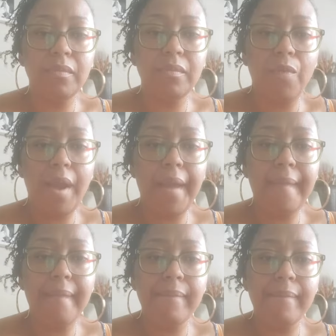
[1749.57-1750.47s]
Right?
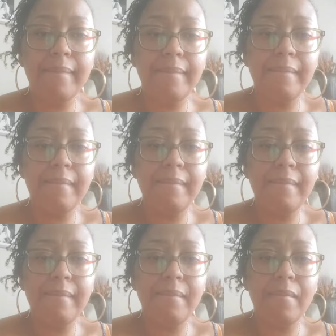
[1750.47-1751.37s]

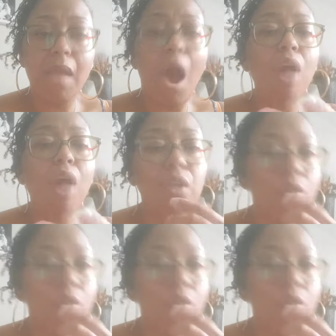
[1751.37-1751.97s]
All of those